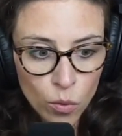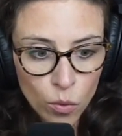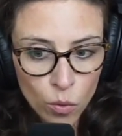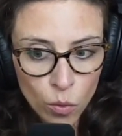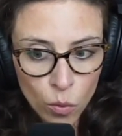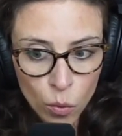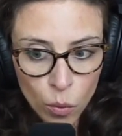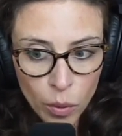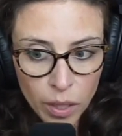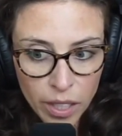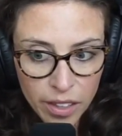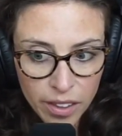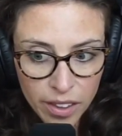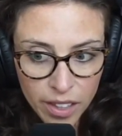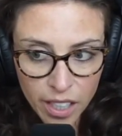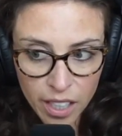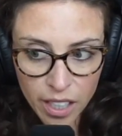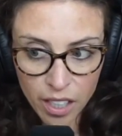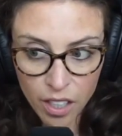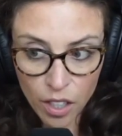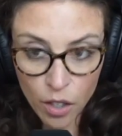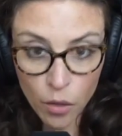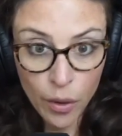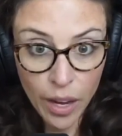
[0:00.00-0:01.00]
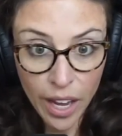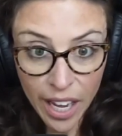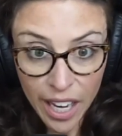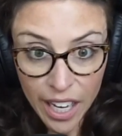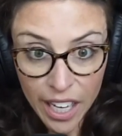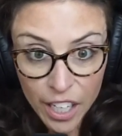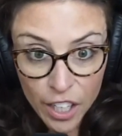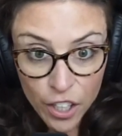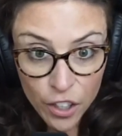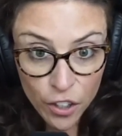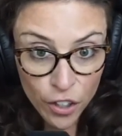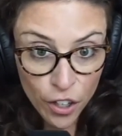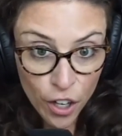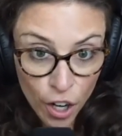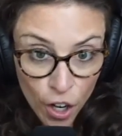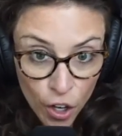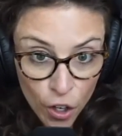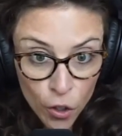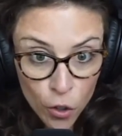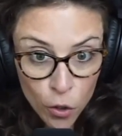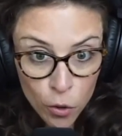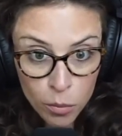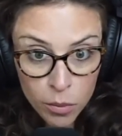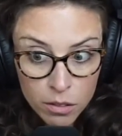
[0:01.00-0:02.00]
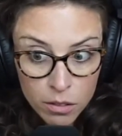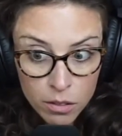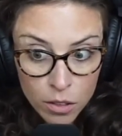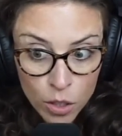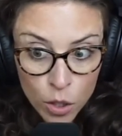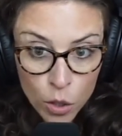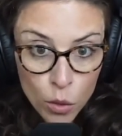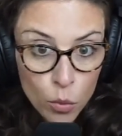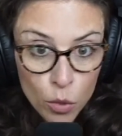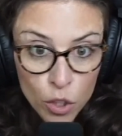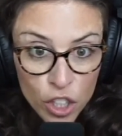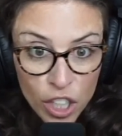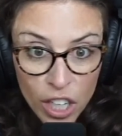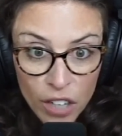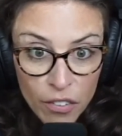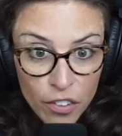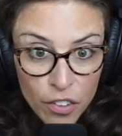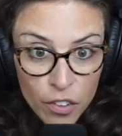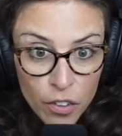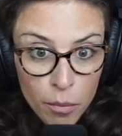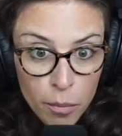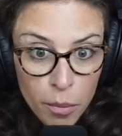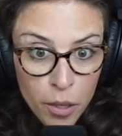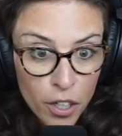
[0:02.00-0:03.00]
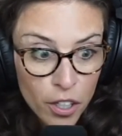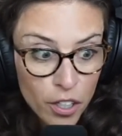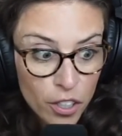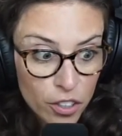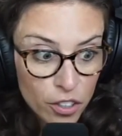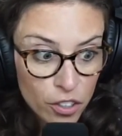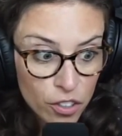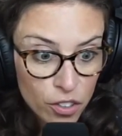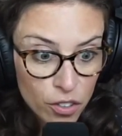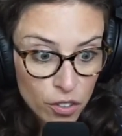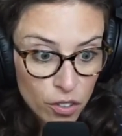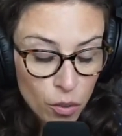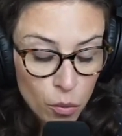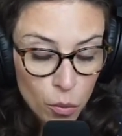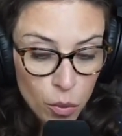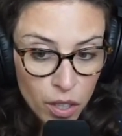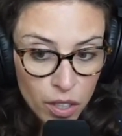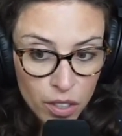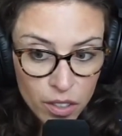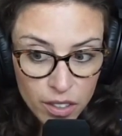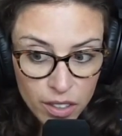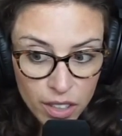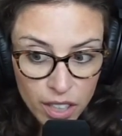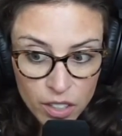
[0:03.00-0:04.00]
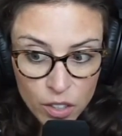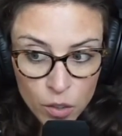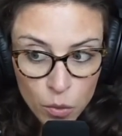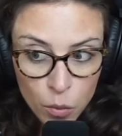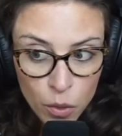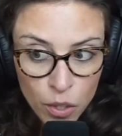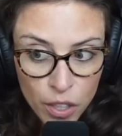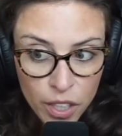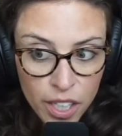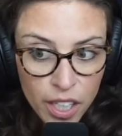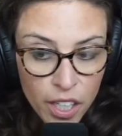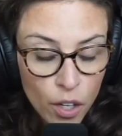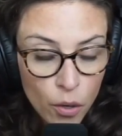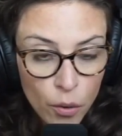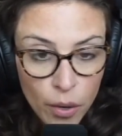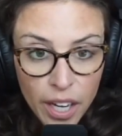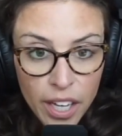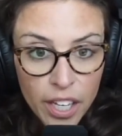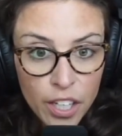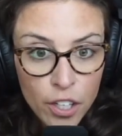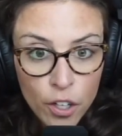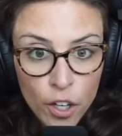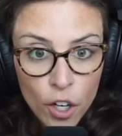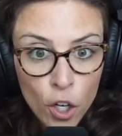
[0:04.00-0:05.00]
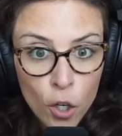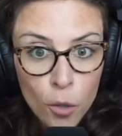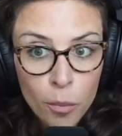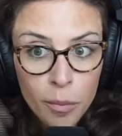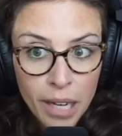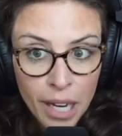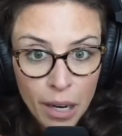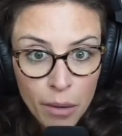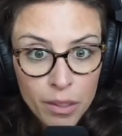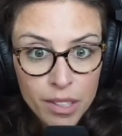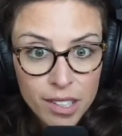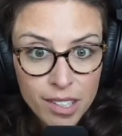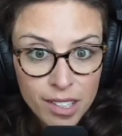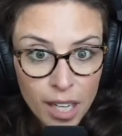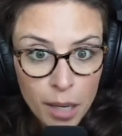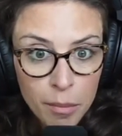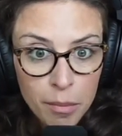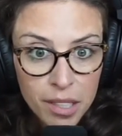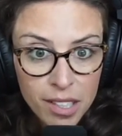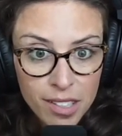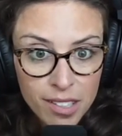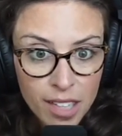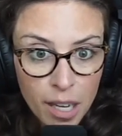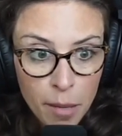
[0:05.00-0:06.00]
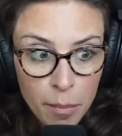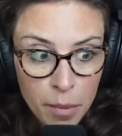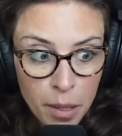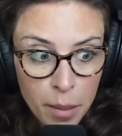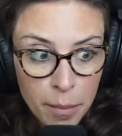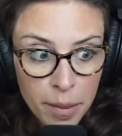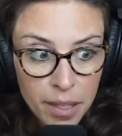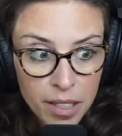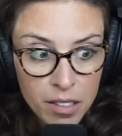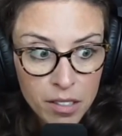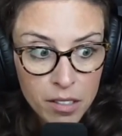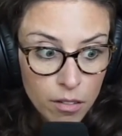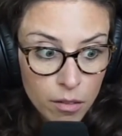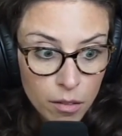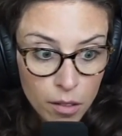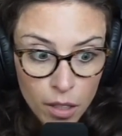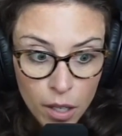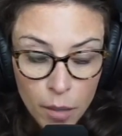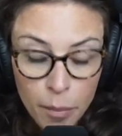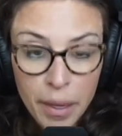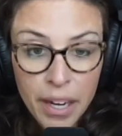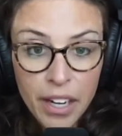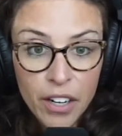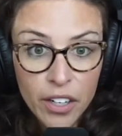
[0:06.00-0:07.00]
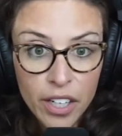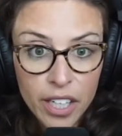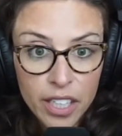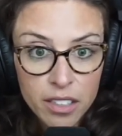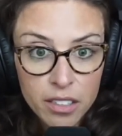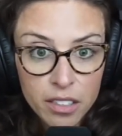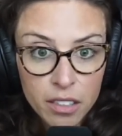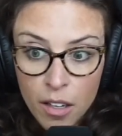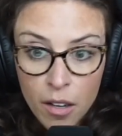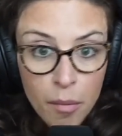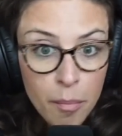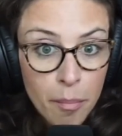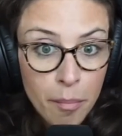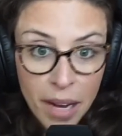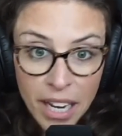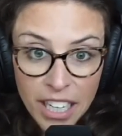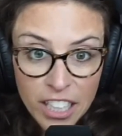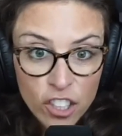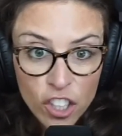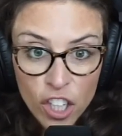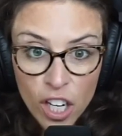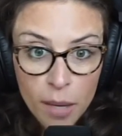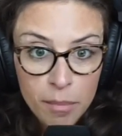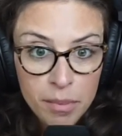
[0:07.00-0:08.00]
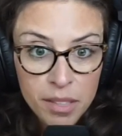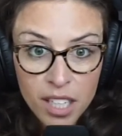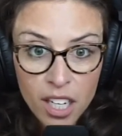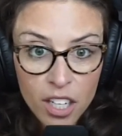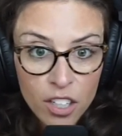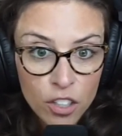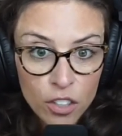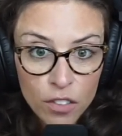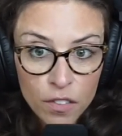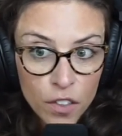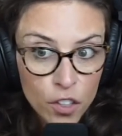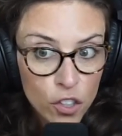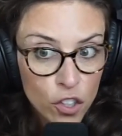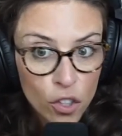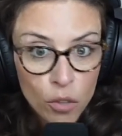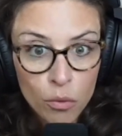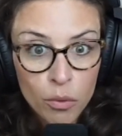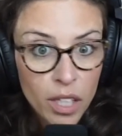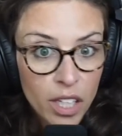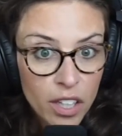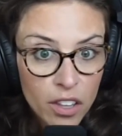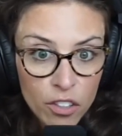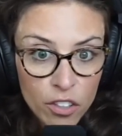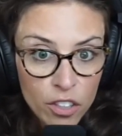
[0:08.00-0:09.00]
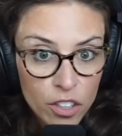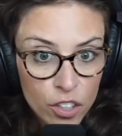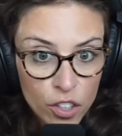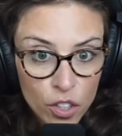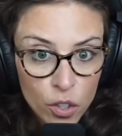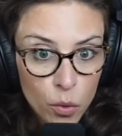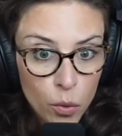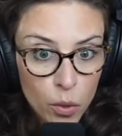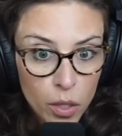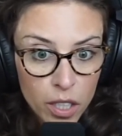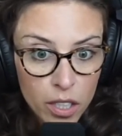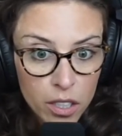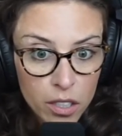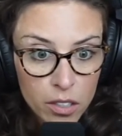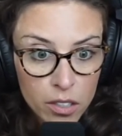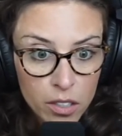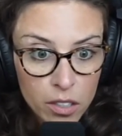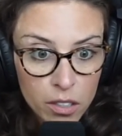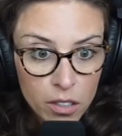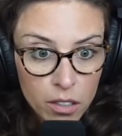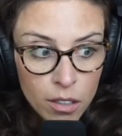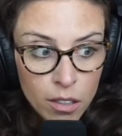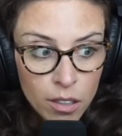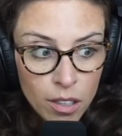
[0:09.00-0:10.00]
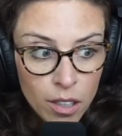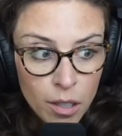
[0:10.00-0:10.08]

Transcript: We think, okay, you're home, whichever the partner's the one that's working, okay, you're home. Now it's time to step up as a parent. My job's not over, so neither is yours.